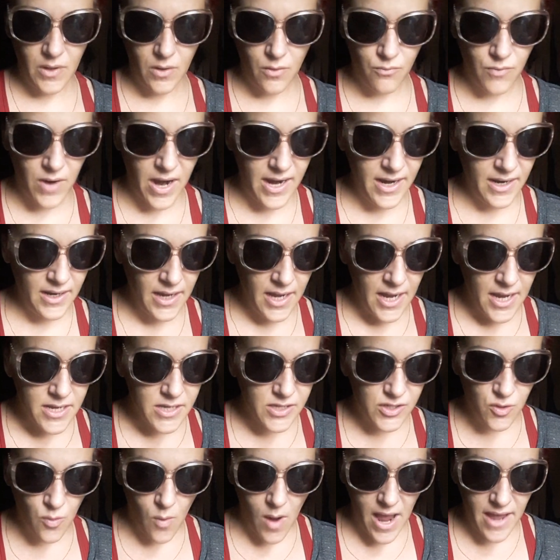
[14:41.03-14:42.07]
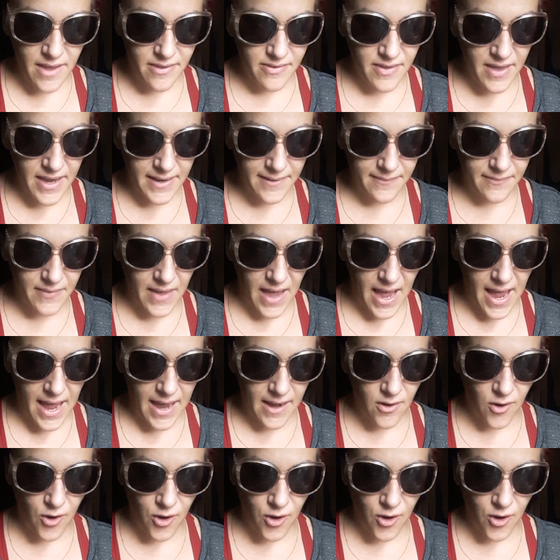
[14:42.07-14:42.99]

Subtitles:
Right? So I think that